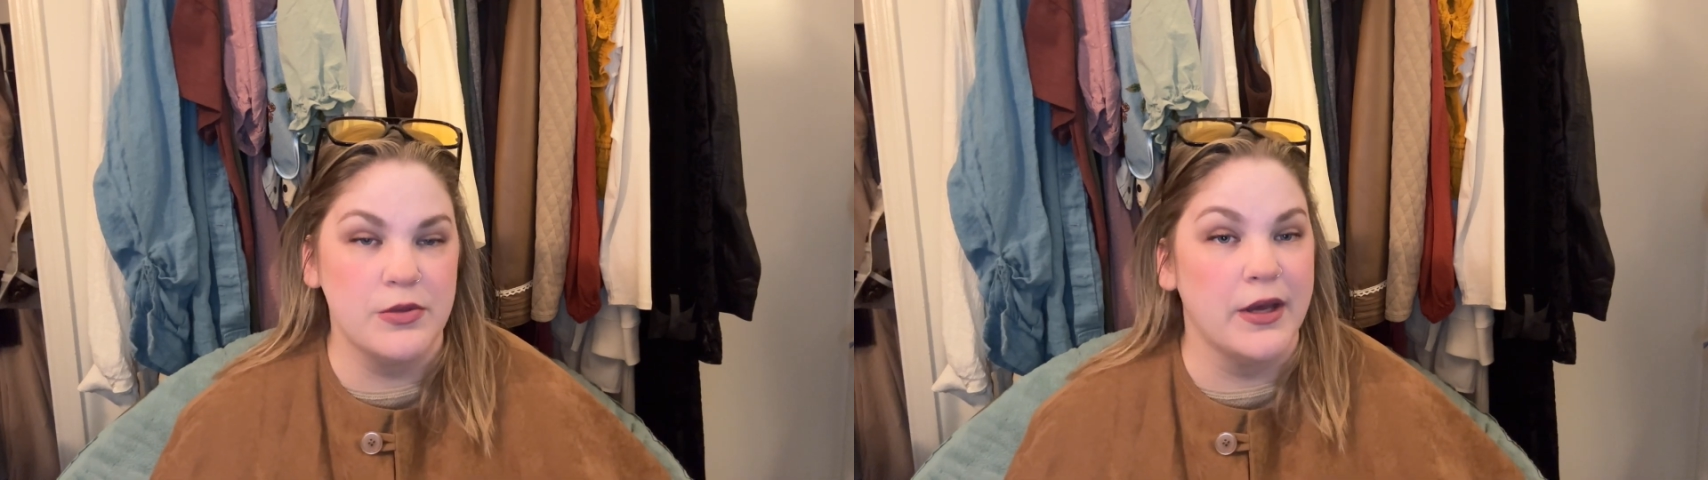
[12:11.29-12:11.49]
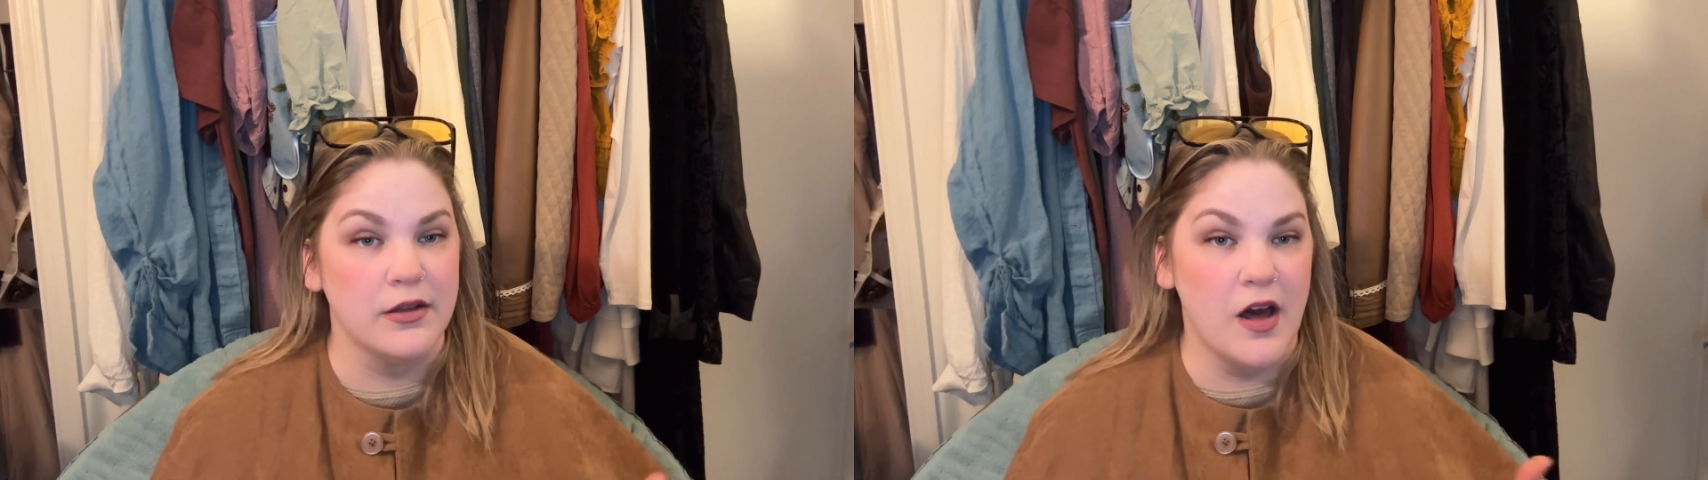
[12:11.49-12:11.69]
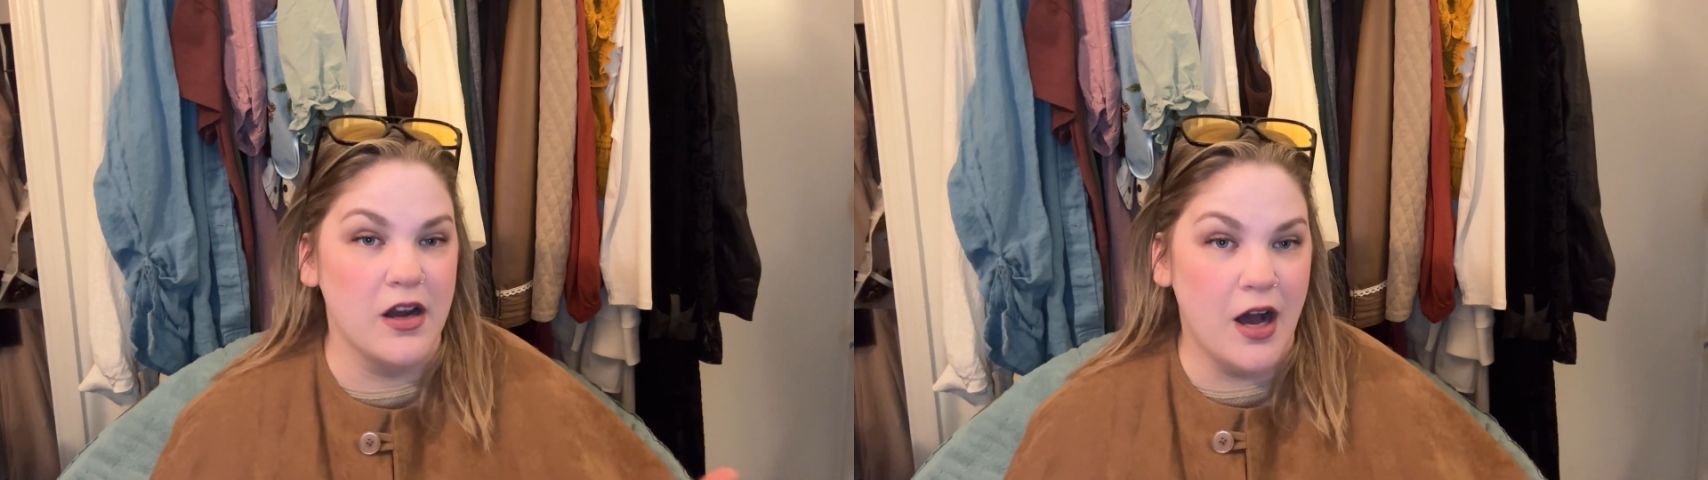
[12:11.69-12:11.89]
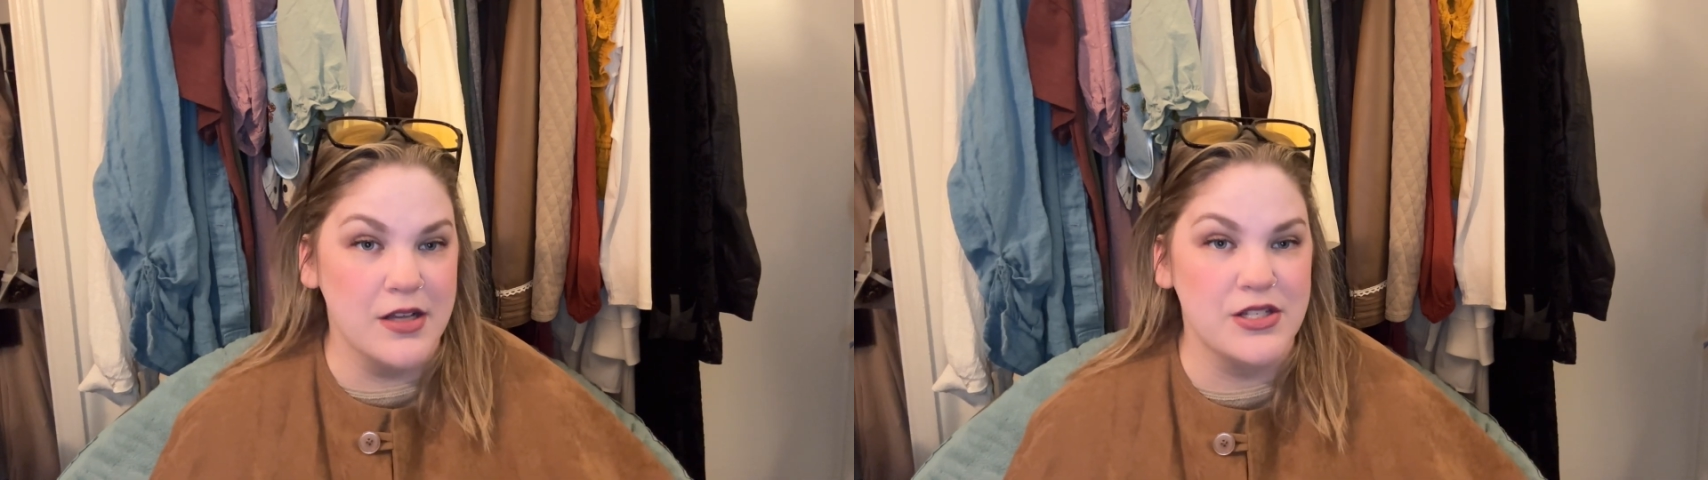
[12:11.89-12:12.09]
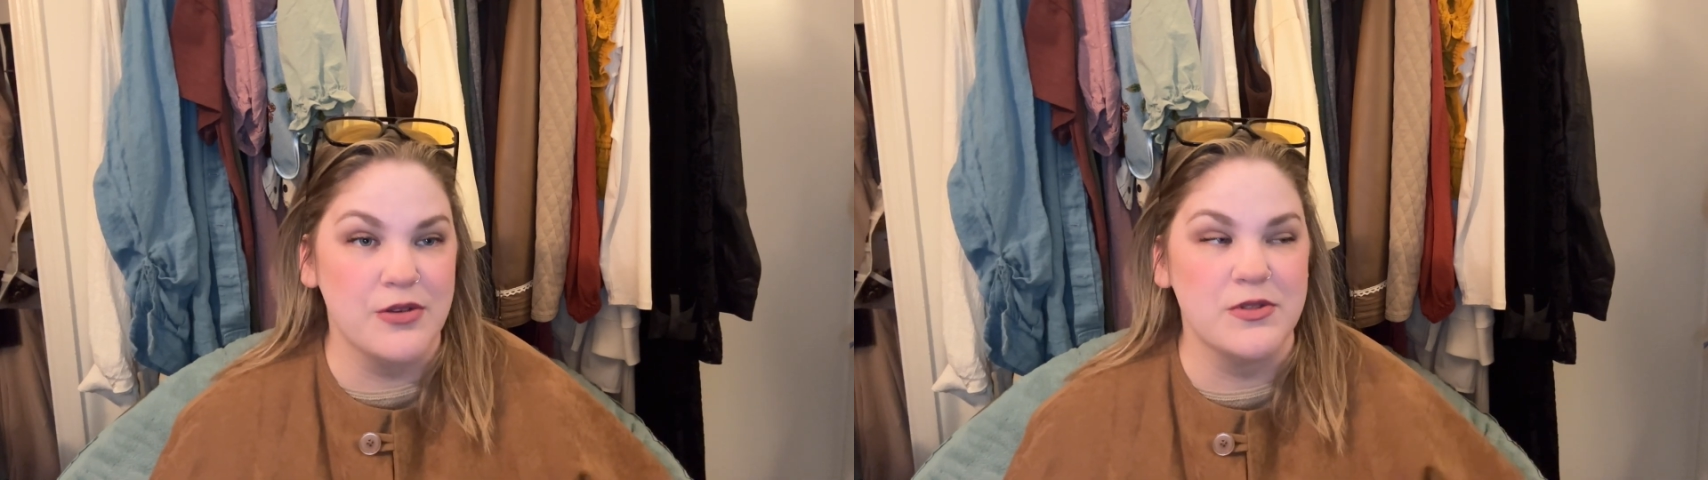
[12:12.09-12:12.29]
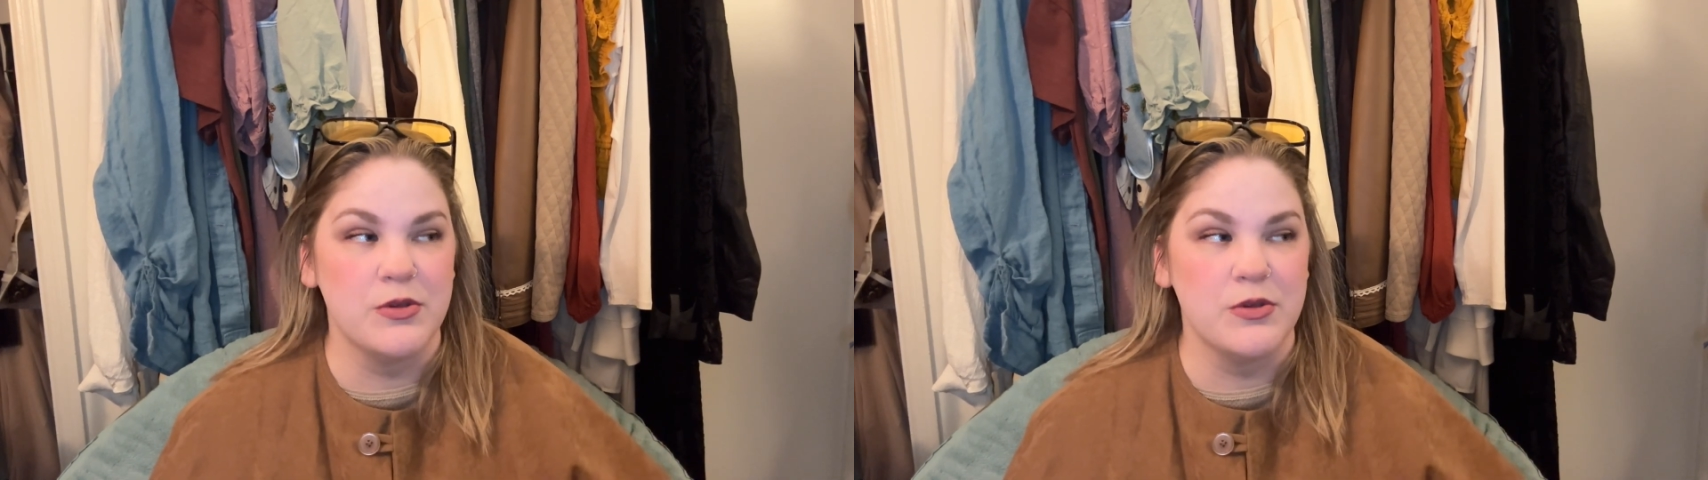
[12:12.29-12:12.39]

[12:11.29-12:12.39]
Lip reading: so we had a lot of costumes.